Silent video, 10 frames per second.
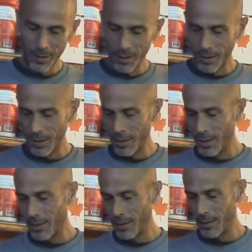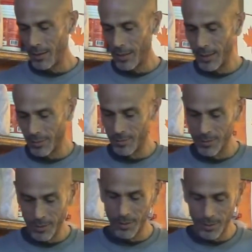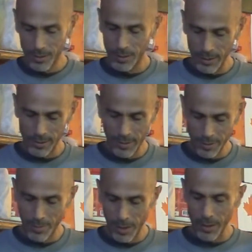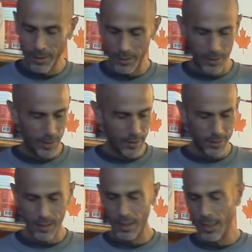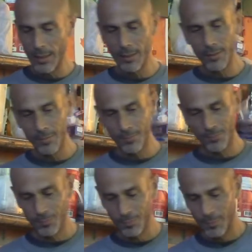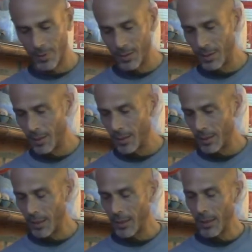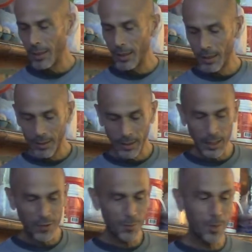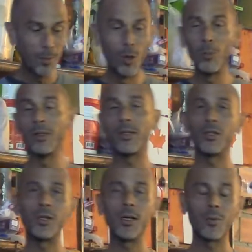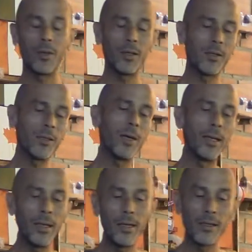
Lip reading: And like less than a minute, it's done. And it gives me a moment to share with you some ideas I